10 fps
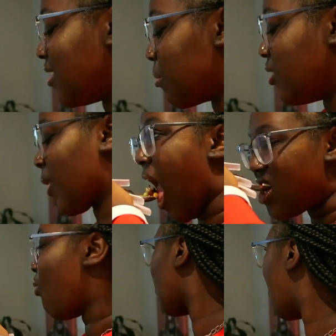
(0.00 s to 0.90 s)
photo,
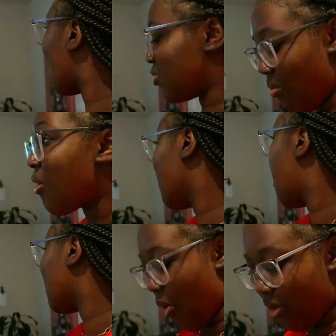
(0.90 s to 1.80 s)
man, this shit too
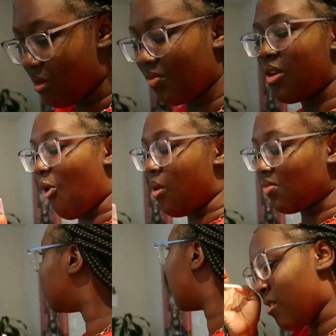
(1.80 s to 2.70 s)
easy. Y'all gonna
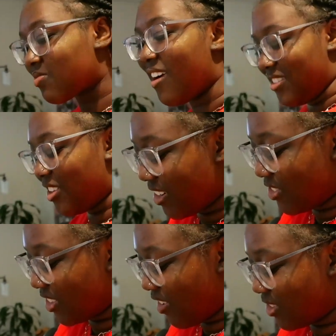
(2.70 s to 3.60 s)
chop a brick like
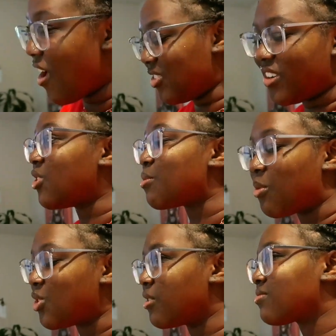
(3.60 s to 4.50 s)
Judo, scratch a
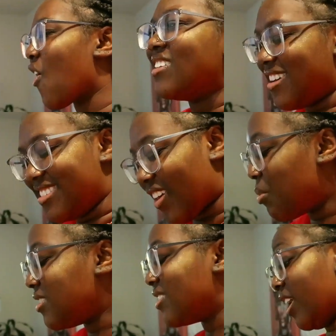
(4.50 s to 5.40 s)
long jeans.
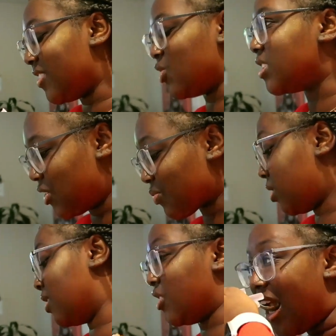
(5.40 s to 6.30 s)
I got a different bitch for